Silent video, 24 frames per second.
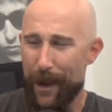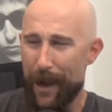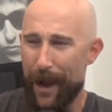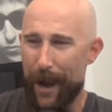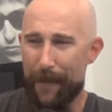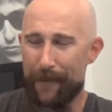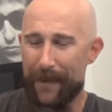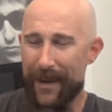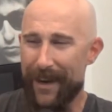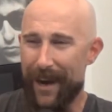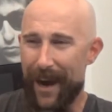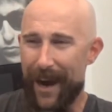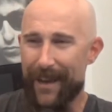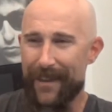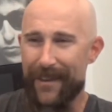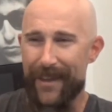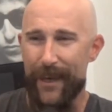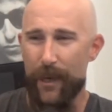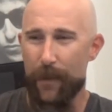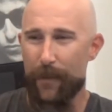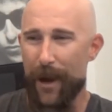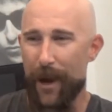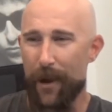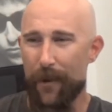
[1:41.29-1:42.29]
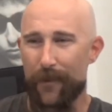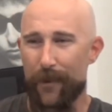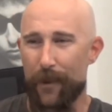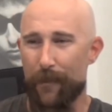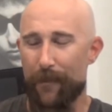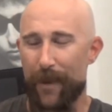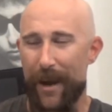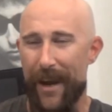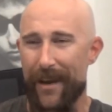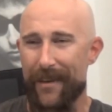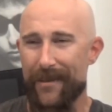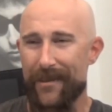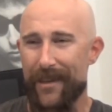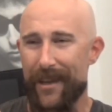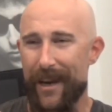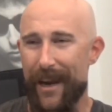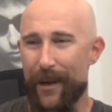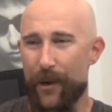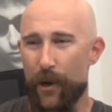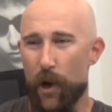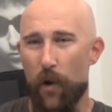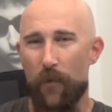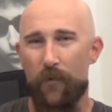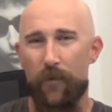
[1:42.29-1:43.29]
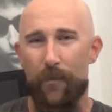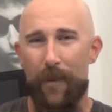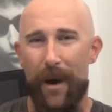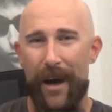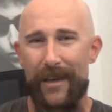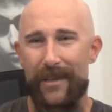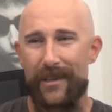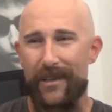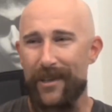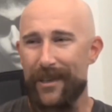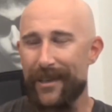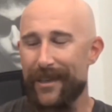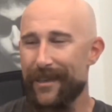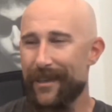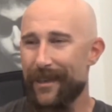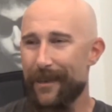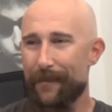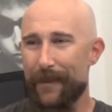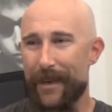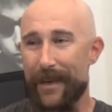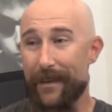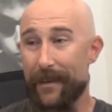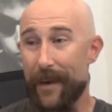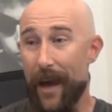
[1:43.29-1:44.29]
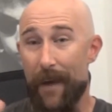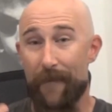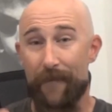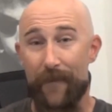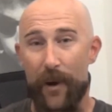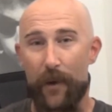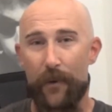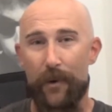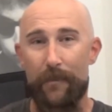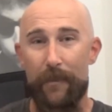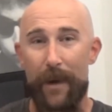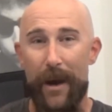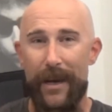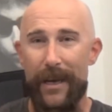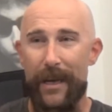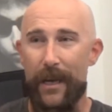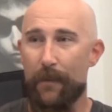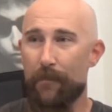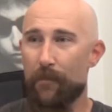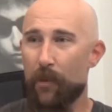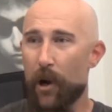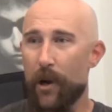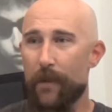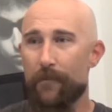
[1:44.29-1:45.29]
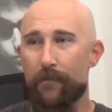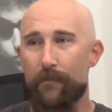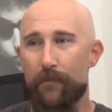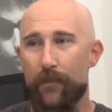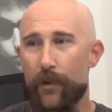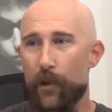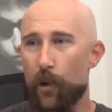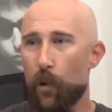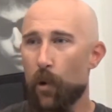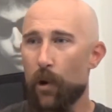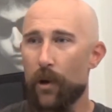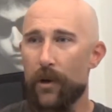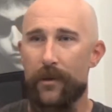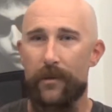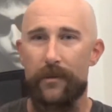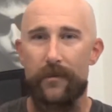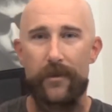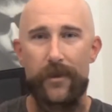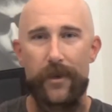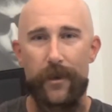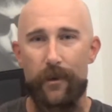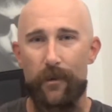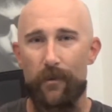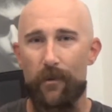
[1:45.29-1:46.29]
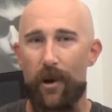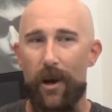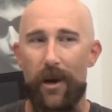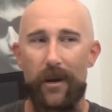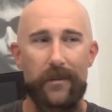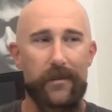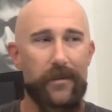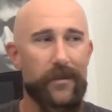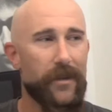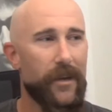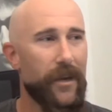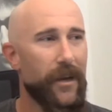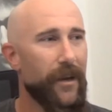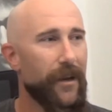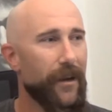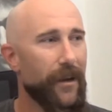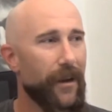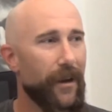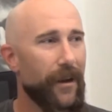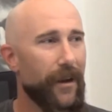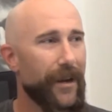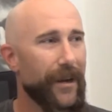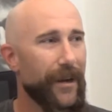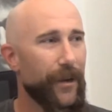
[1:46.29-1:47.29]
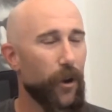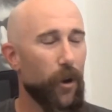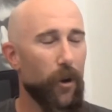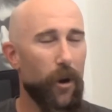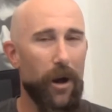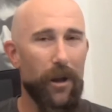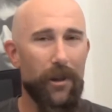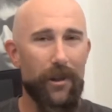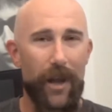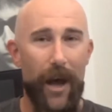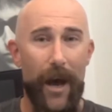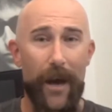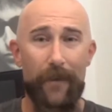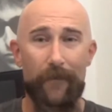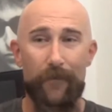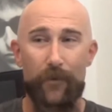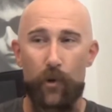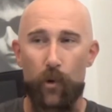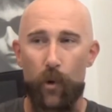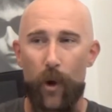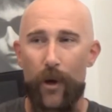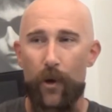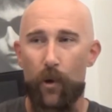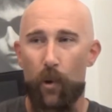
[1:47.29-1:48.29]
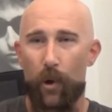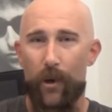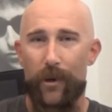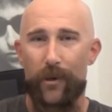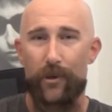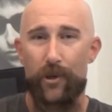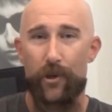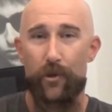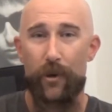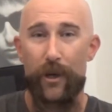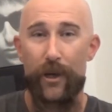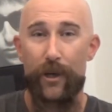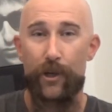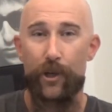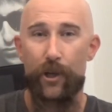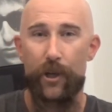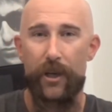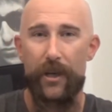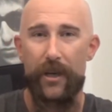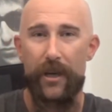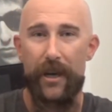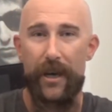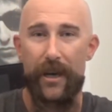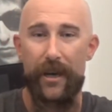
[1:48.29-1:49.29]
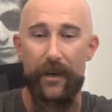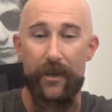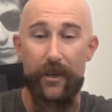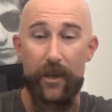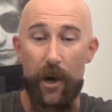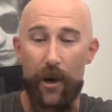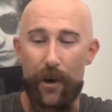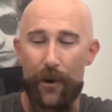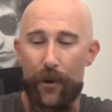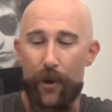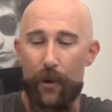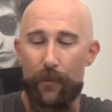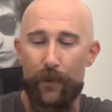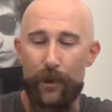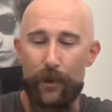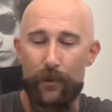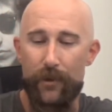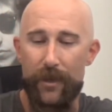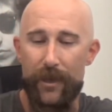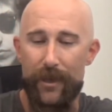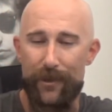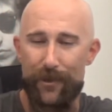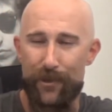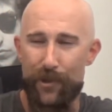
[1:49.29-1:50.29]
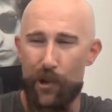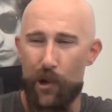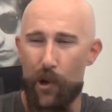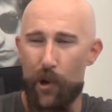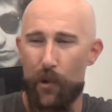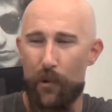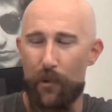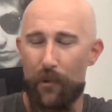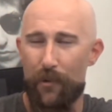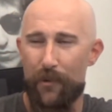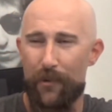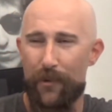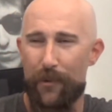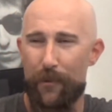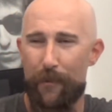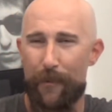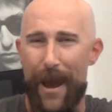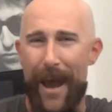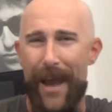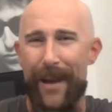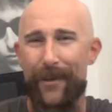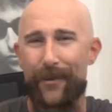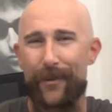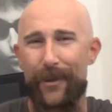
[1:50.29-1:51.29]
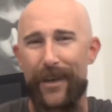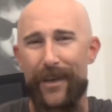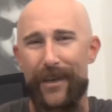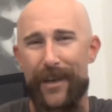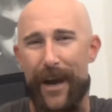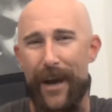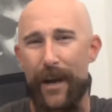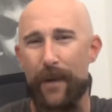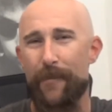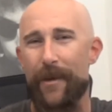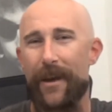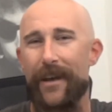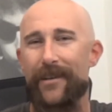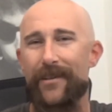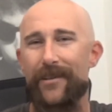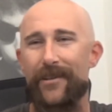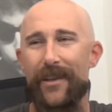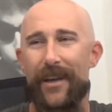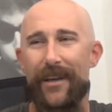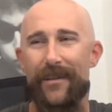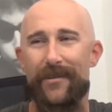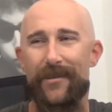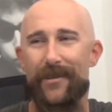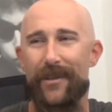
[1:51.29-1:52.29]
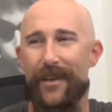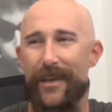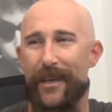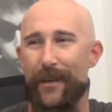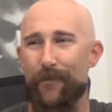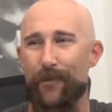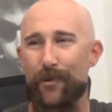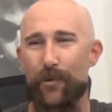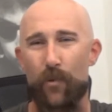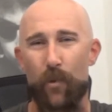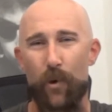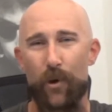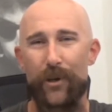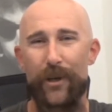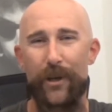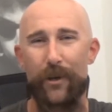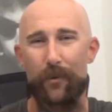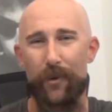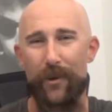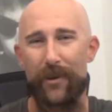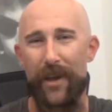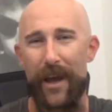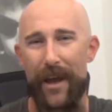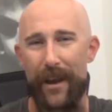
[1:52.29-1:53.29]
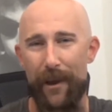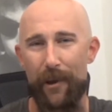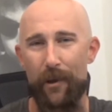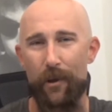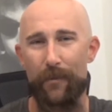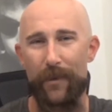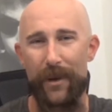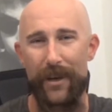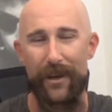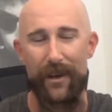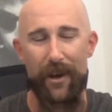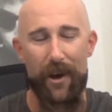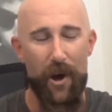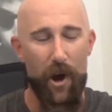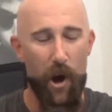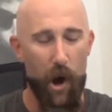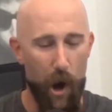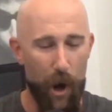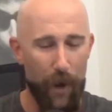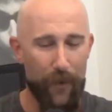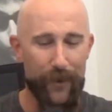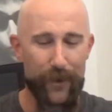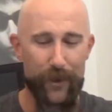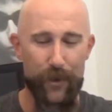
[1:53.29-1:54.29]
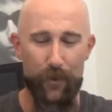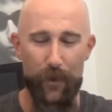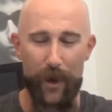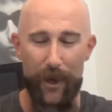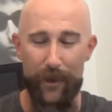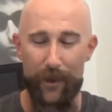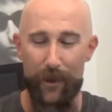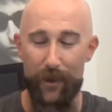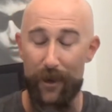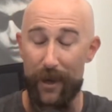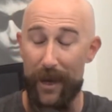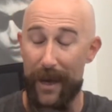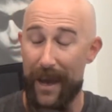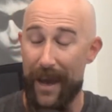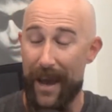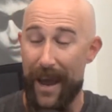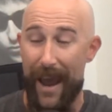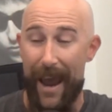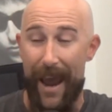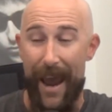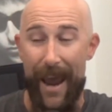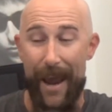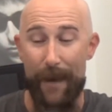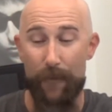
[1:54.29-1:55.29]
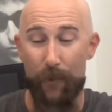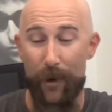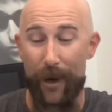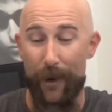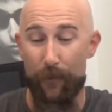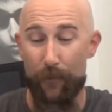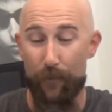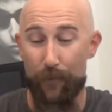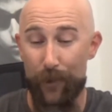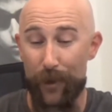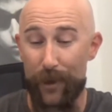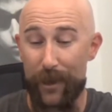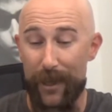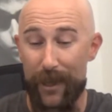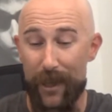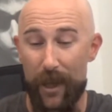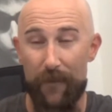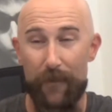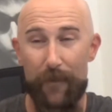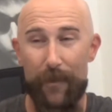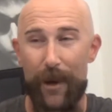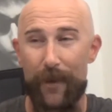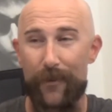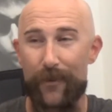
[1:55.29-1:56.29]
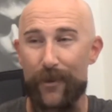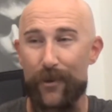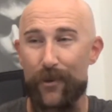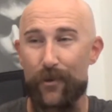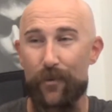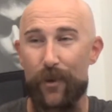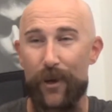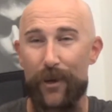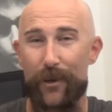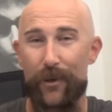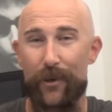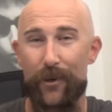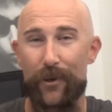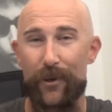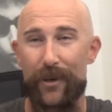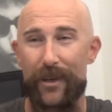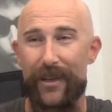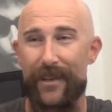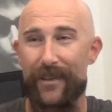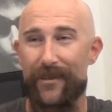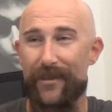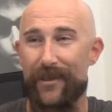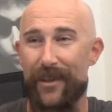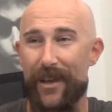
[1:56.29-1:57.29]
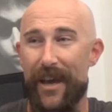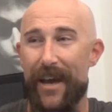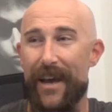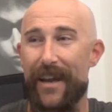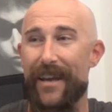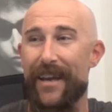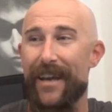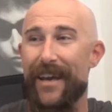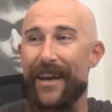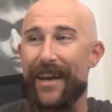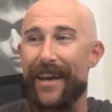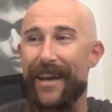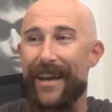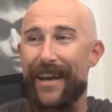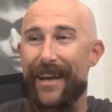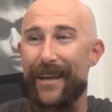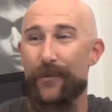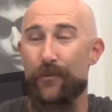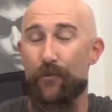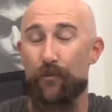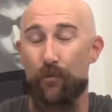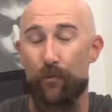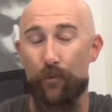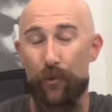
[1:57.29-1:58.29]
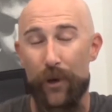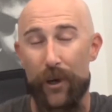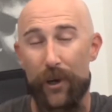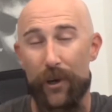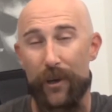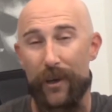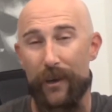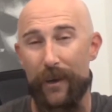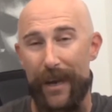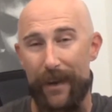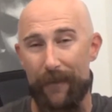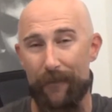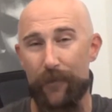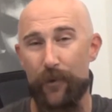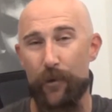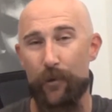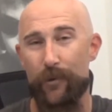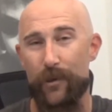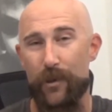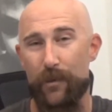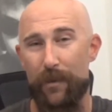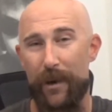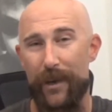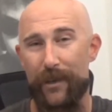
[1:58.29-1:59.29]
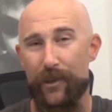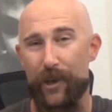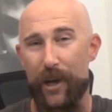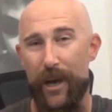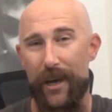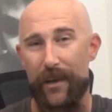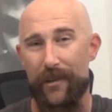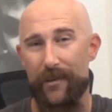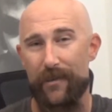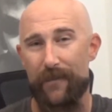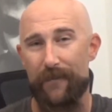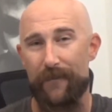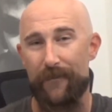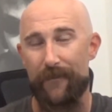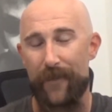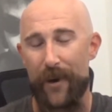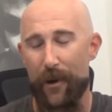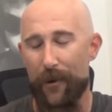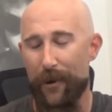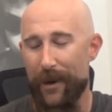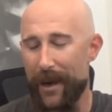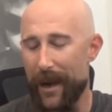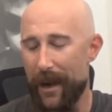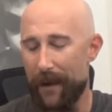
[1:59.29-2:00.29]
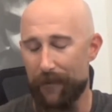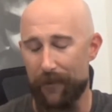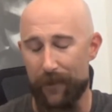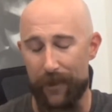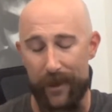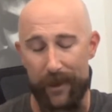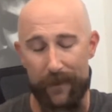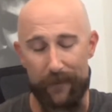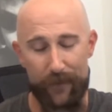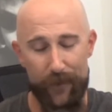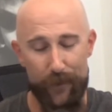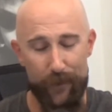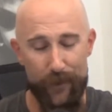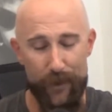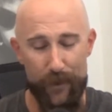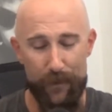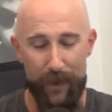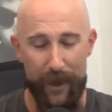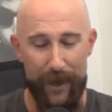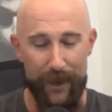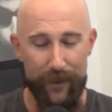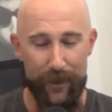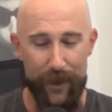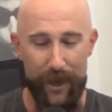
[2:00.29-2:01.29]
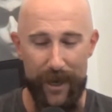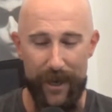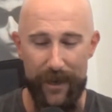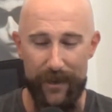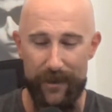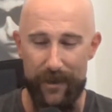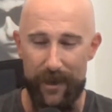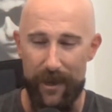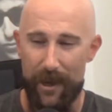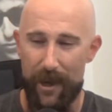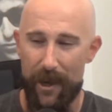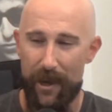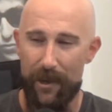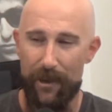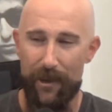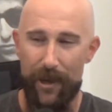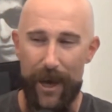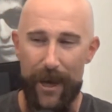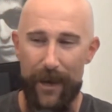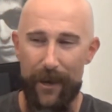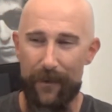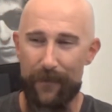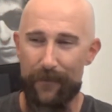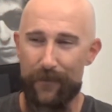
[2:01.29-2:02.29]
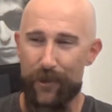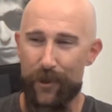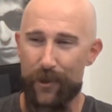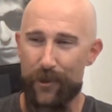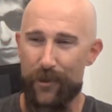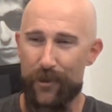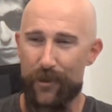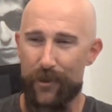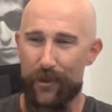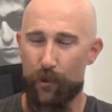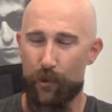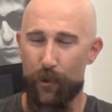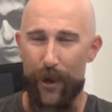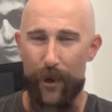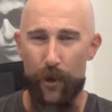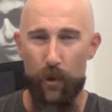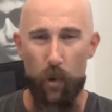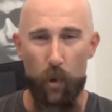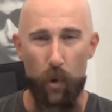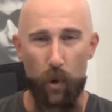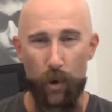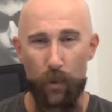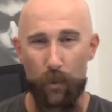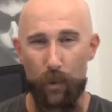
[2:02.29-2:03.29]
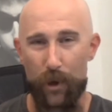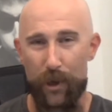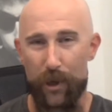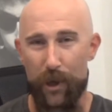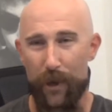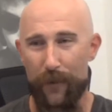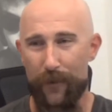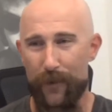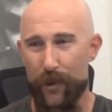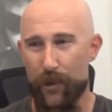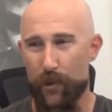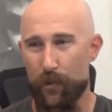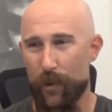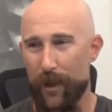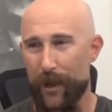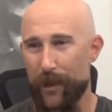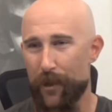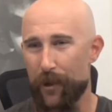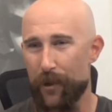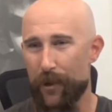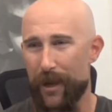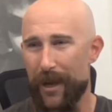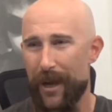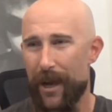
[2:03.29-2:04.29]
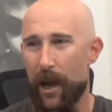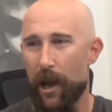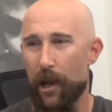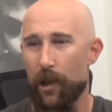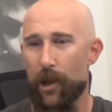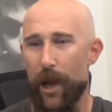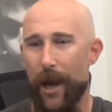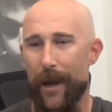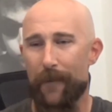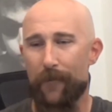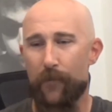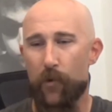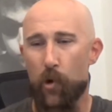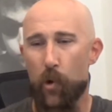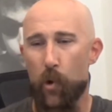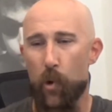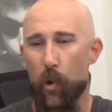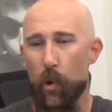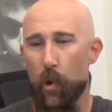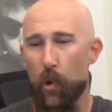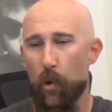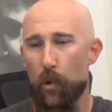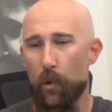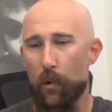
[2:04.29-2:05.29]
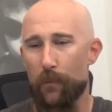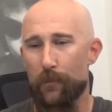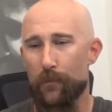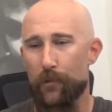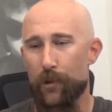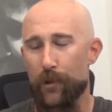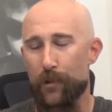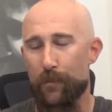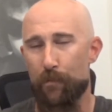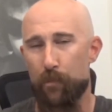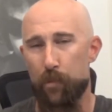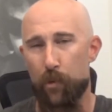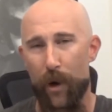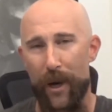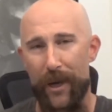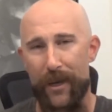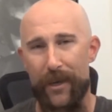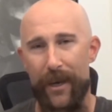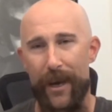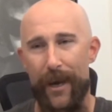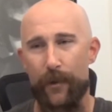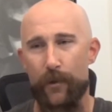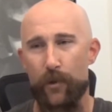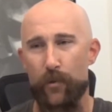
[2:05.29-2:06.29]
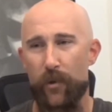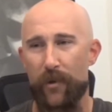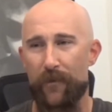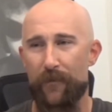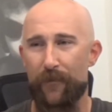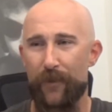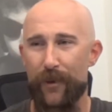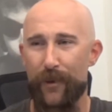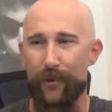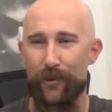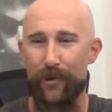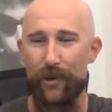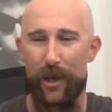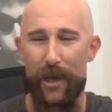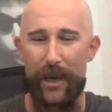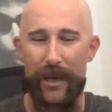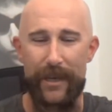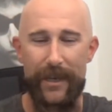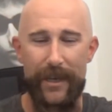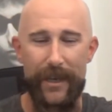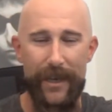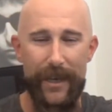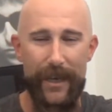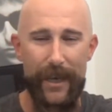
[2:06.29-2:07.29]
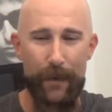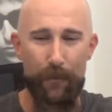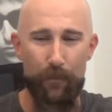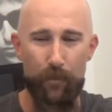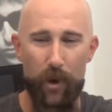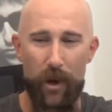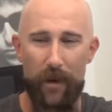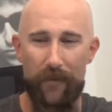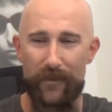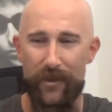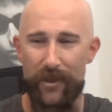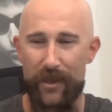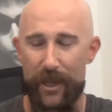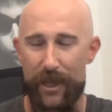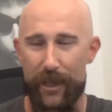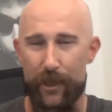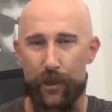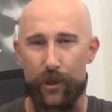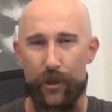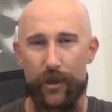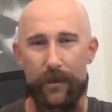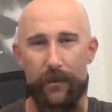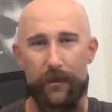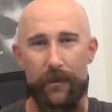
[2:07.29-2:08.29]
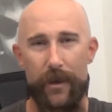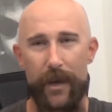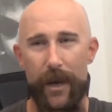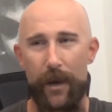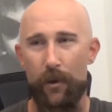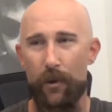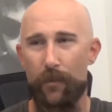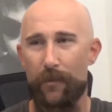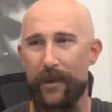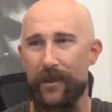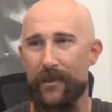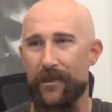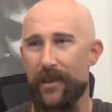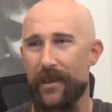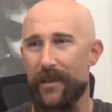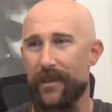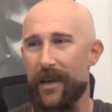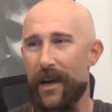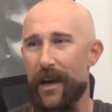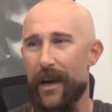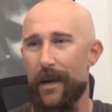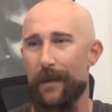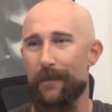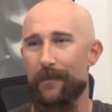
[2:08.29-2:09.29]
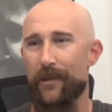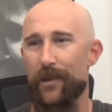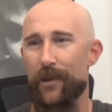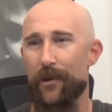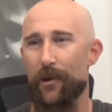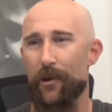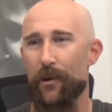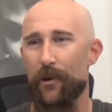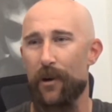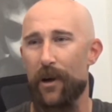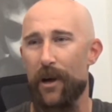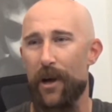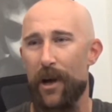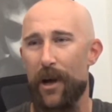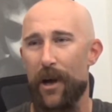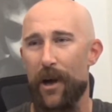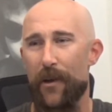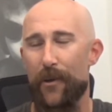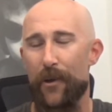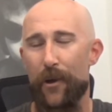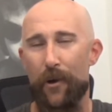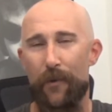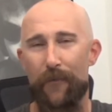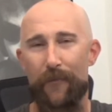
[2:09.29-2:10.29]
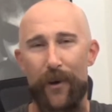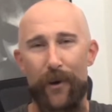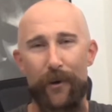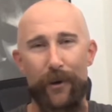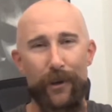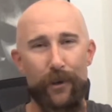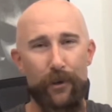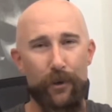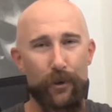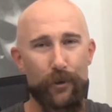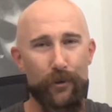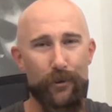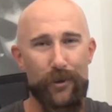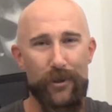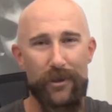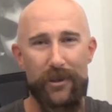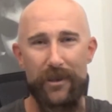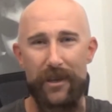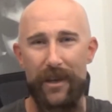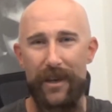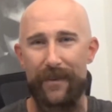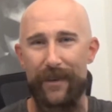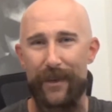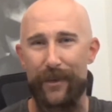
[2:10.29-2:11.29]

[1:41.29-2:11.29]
I mean, I think about the bands that I know from Iceland. I mean, not very many, but Björk, Sigur Rós, you know, a lot of great orchestration in a ton of their music. So thematically, it kind of makes sense that he was working with that element on this record. And what I really love about this record is that it's really influenced by jazz, very heavily influenced by jazz. A lot of just horn work on this record. A lot of cool just breakdowns, what feels like improvisation, elements at times that are very loose, and